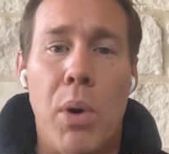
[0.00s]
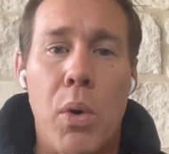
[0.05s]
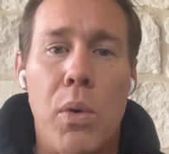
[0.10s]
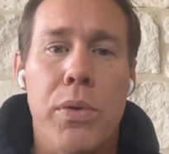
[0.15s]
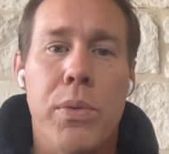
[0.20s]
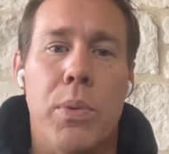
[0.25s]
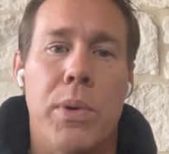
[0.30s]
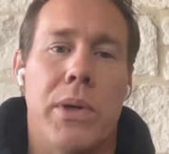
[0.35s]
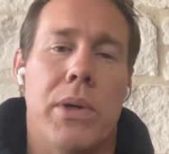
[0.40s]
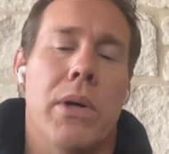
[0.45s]

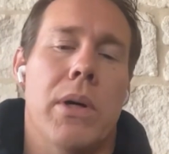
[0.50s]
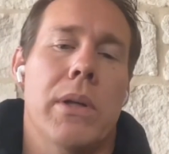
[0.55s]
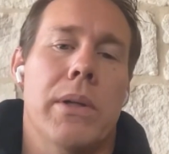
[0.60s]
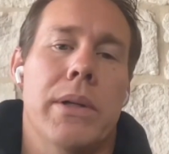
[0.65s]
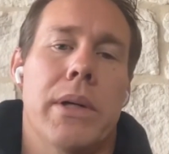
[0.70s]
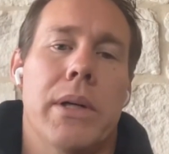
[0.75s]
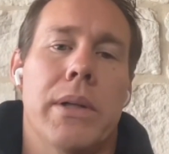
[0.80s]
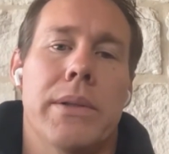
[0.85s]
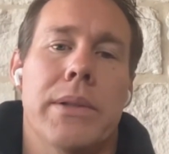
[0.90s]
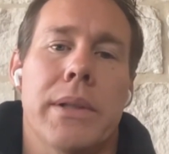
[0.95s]
Both would call
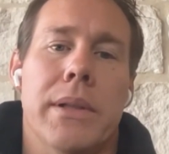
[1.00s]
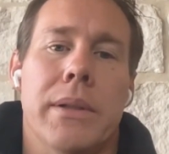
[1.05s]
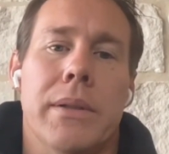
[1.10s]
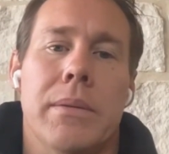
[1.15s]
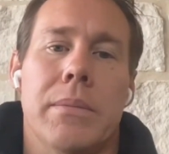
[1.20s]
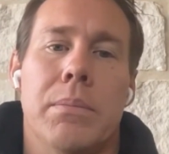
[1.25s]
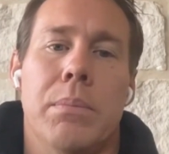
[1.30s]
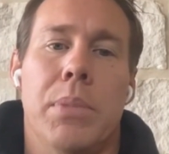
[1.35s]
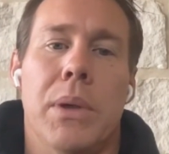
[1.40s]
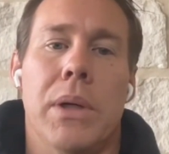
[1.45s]
it hunting,
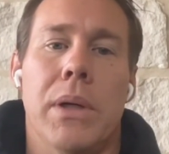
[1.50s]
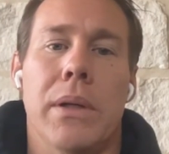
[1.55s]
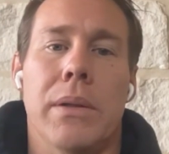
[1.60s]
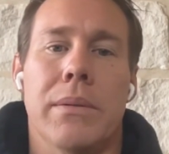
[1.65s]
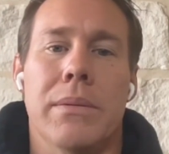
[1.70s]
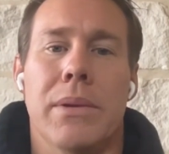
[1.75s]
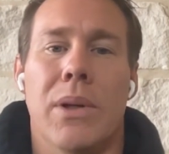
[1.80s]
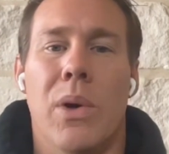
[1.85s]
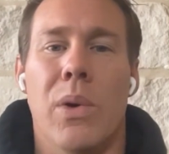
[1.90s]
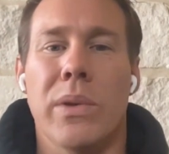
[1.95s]
but
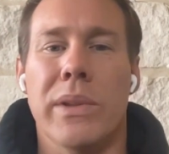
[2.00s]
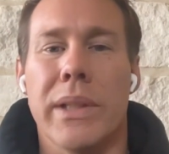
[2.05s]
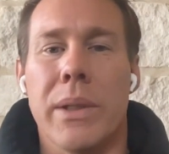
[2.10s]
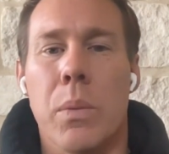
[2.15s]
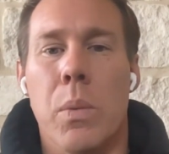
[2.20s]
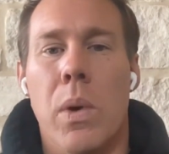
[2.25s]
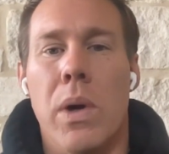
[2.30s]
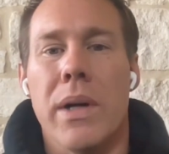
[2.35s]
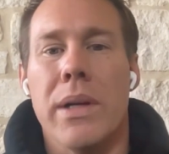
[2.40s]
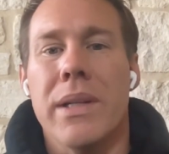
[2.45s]
only
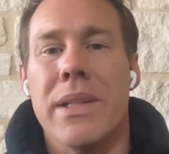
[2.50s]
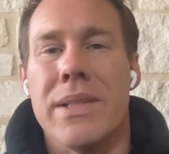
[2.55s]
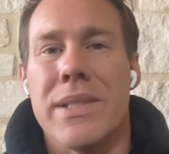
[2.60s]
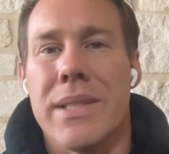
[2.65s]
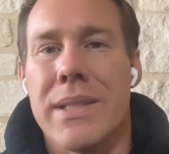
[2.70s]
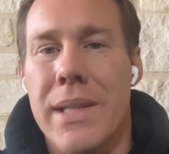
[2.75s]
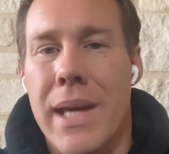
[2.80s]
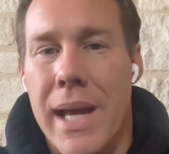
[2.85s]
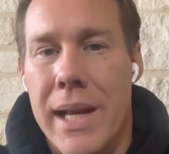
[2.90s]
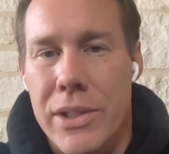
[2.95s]
one
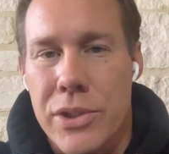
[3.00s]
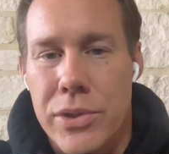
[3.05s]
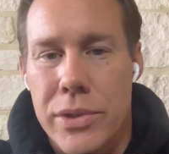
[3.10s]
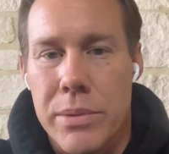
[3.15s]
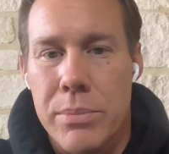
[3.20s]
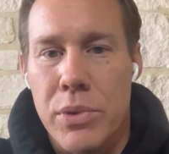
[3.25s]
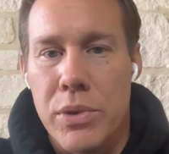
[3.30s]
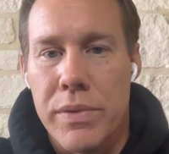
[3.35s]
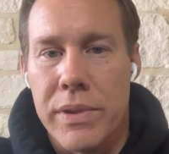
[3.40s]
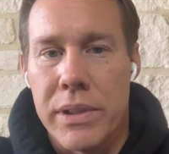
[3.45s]
is
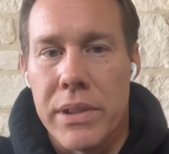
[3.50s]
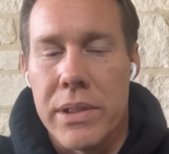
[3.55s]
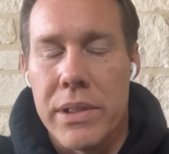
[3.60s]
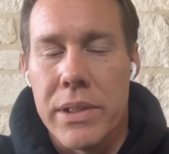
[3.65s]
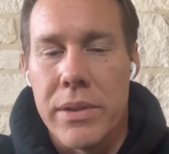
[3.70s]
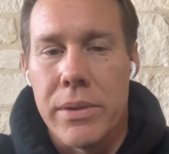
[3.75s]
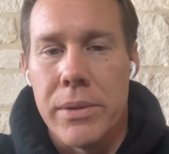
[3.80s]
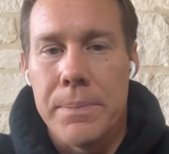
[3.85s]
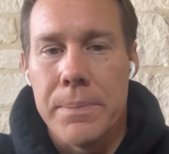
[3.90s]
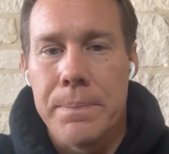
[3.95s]
actually moving the
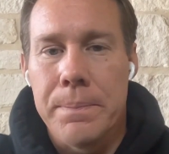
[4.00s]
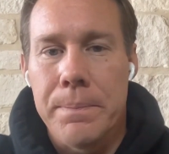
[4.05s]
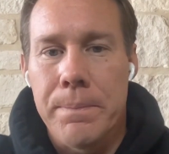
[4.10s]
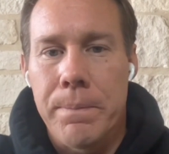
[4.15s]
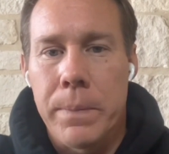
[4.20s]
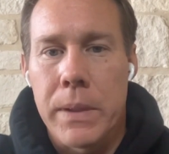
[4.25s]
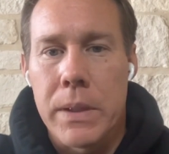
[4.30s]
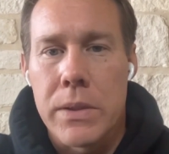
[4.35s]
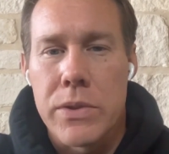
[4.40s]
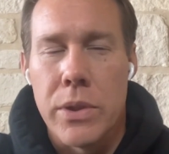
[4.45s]
needle.
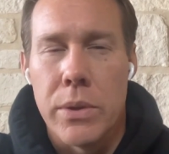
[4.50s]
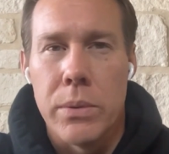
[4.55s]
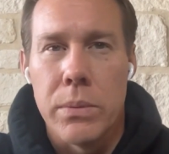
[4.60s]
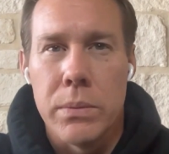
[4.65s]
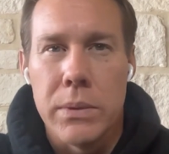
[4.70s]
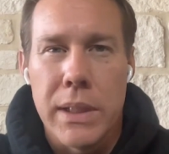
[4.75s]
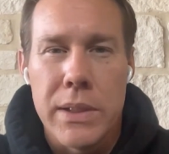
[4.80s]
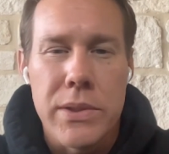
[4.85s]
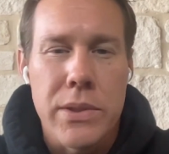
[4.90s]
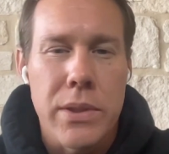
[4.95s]
So
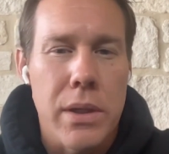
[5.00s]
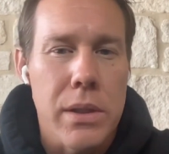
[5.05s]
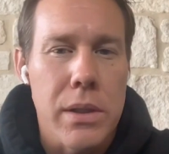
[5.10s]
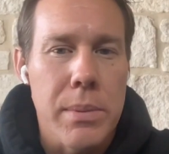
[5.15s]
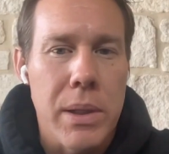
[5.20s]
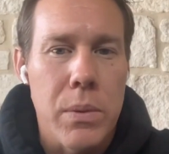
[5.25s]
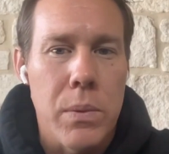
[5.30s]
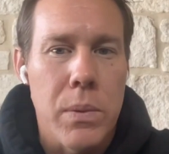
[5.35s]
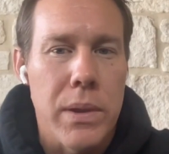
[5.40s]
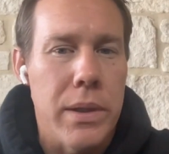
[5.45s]
let's talk
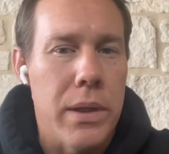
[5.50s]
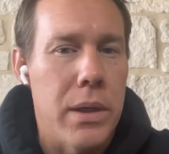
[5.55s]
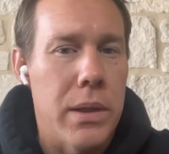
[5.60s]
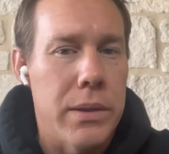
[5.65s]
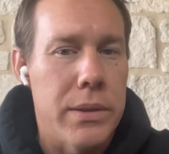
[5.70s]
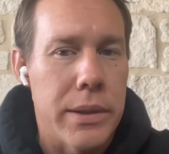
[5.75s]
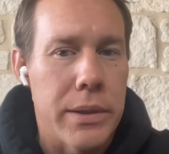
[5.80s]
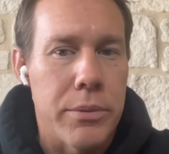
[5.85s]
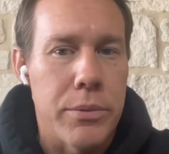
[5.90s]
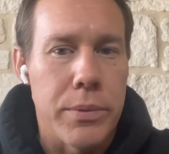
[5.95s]
about what
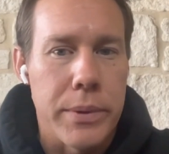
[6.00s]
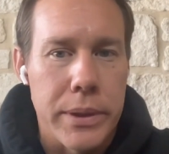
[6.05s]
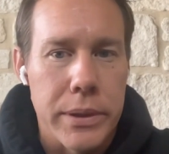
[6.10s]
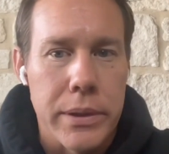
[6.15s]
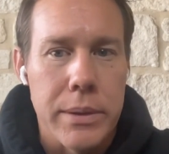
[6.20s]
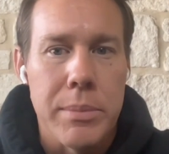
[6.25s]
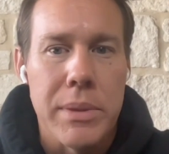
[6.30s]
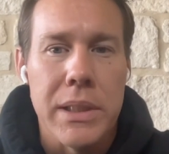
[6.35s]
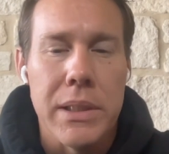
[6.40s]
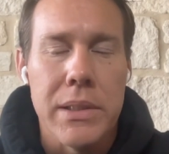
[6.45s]
hunting
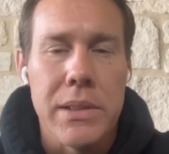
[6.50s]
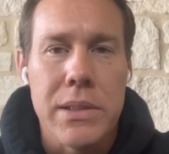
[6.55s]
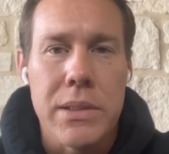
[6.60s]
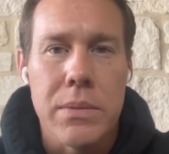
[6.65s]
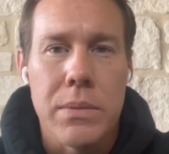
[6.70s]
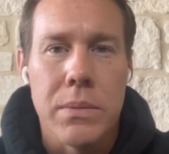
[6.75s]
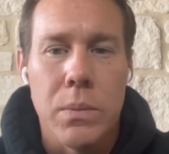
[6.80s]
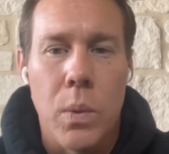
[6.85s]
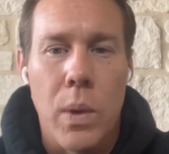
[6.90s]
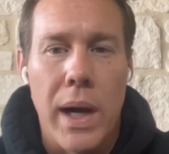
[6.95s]
really
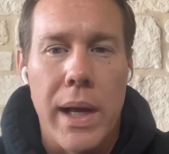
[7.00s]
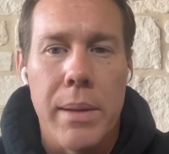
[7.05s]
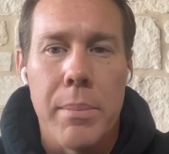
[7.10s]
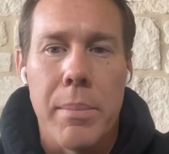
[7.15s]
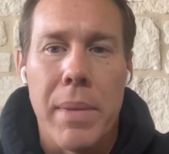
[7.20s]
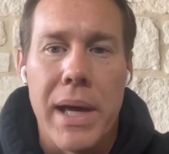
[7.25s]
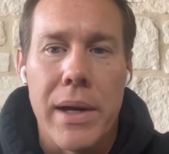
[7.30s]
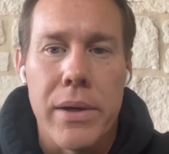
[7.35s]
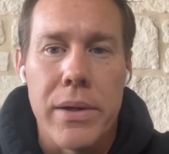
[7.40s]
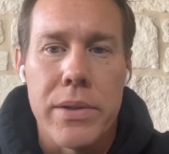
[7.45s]
means, why
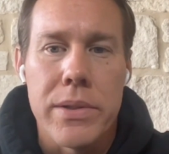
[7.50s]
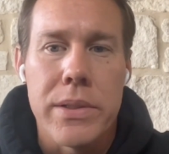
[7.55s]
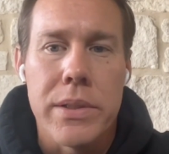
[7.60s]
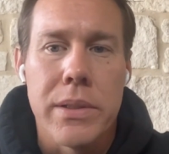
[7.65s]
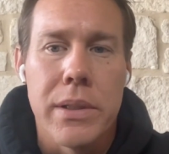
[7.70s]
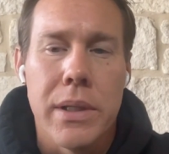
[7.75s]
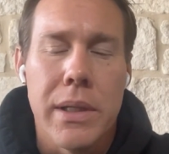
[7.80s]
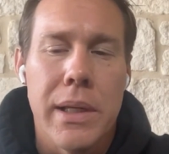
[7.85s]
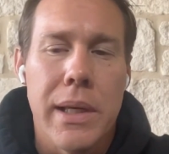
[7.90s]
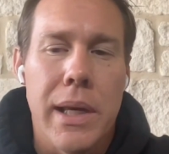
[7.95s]
it
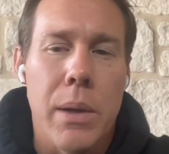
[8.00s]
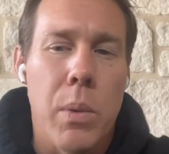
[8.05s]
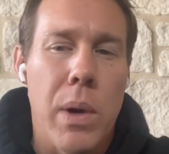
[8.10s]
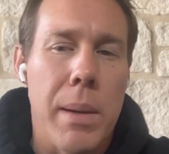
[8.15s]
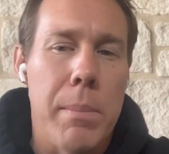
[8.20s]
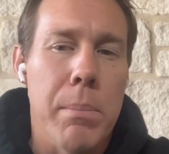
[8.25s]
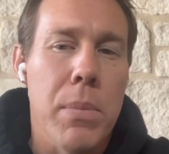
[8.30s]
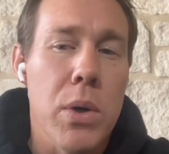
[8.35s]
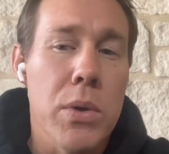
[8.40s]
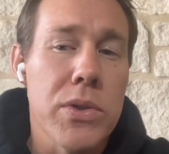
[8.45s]
matters, and
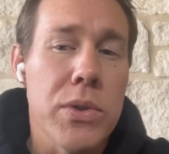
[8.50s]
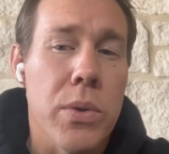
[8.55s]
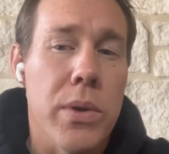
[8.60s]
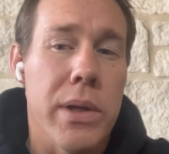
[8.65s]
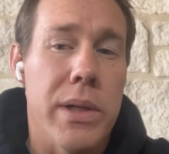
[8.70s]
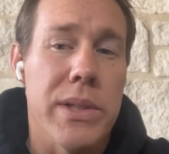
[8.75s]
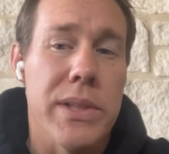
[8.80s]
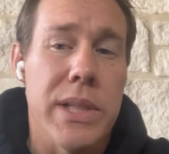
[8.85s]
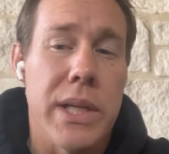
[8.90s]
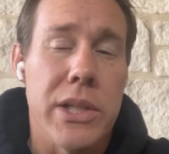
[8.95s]
why most
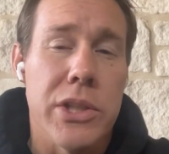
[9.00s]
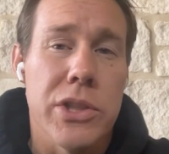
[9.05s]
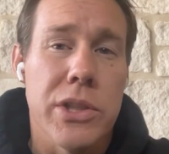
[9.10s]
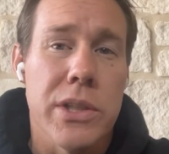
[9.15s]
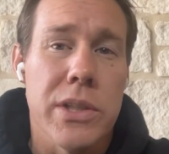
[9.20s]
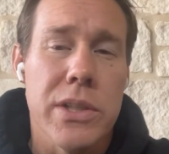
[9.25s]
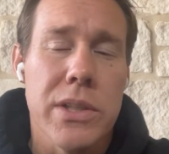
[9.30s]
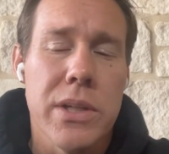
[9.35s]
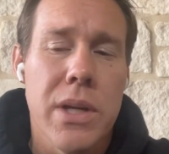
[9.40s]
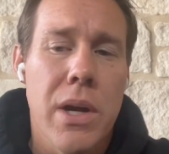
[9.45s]

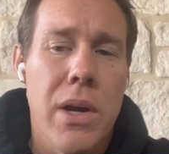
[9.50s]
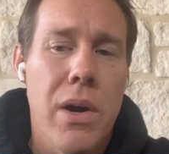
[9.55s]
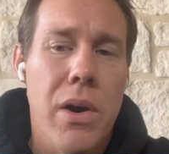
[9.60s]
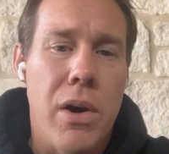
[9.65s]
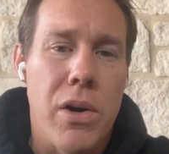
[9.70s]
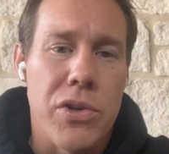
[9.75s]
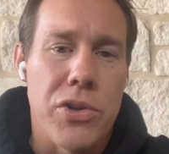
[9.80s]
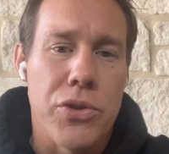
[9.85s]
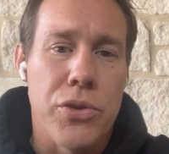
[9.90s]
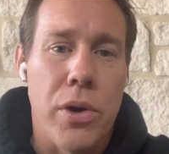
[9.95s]
organizations
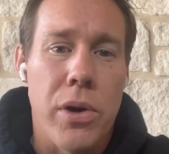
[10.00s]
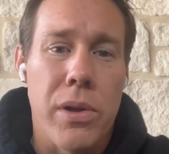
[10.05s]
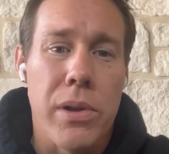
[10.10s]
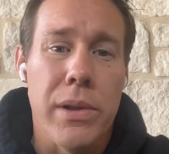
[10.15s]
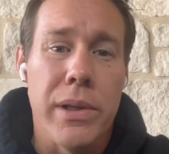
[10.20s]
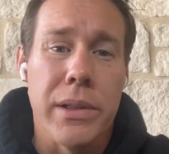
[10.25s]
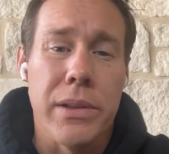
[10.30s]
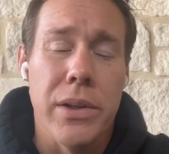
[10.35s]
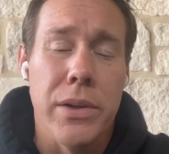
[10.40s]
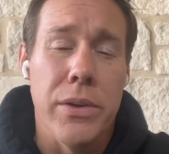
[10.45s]
are
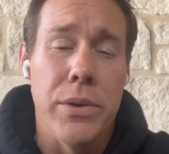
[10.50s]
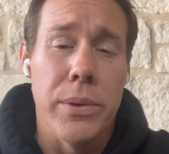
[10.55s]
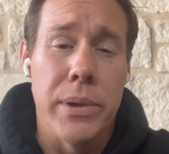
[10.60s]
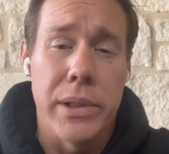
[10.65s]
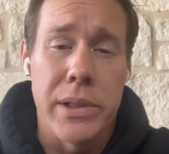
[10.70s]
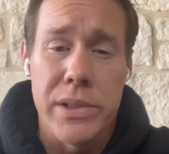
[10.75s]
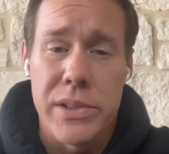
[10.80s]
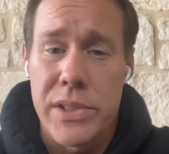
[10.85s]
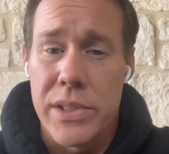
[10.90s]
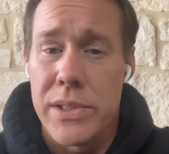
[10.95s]
struggling to do
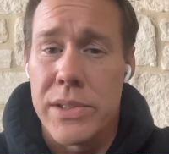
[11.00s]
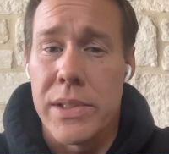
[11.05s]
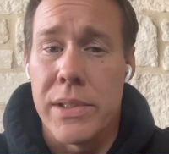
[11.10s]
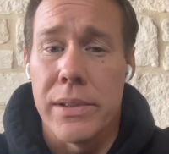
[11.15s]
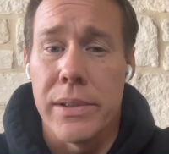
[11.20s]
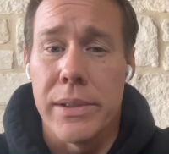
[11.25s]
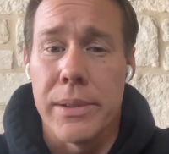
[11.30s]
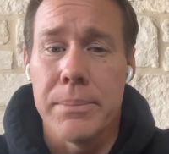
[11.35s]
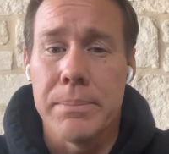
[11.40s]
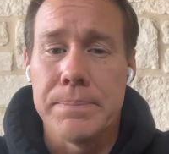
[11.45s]
it
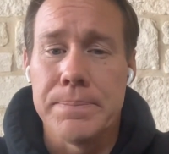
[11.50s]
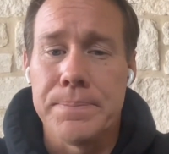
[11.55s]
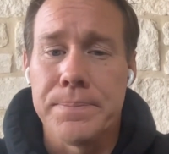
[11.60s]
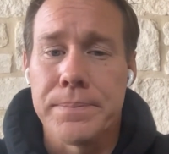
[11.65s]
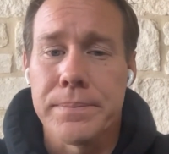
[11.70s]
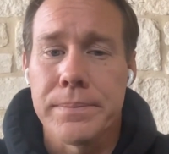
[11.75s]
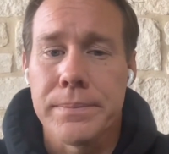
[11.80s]
consistently.